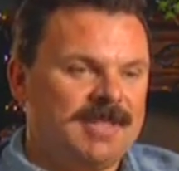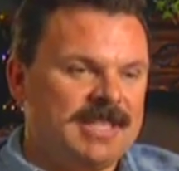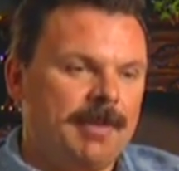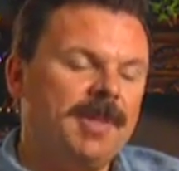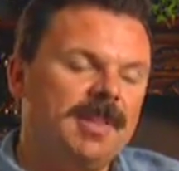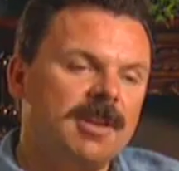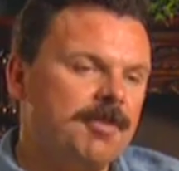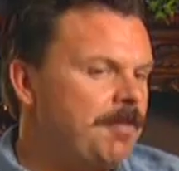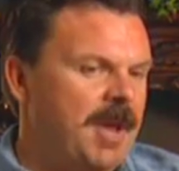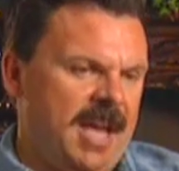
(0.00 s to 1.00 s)
something that could
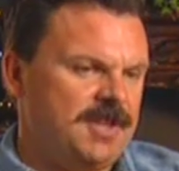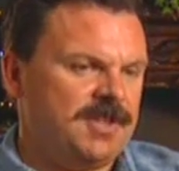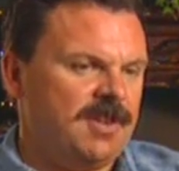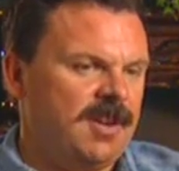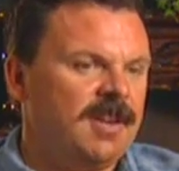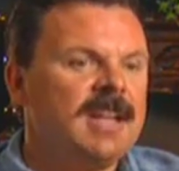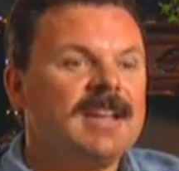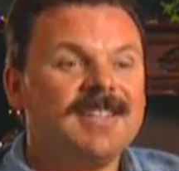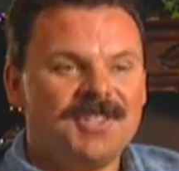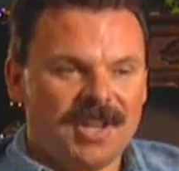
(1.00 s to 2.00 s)
be passed on
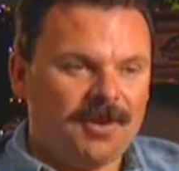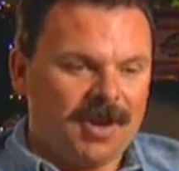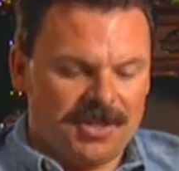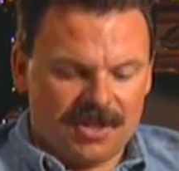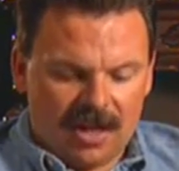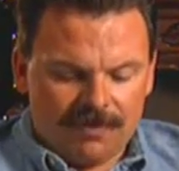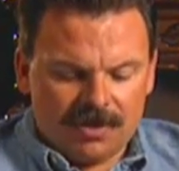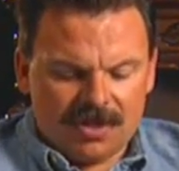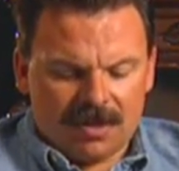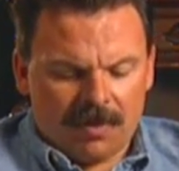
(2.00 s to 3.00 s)
generation
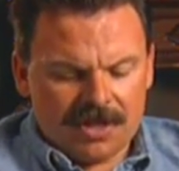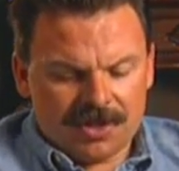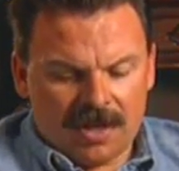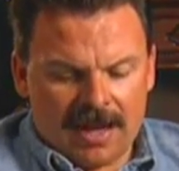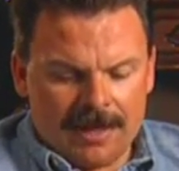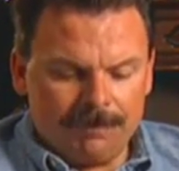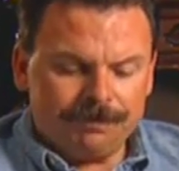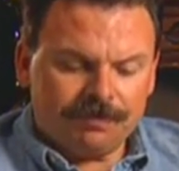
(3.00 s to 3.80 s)
after generation. And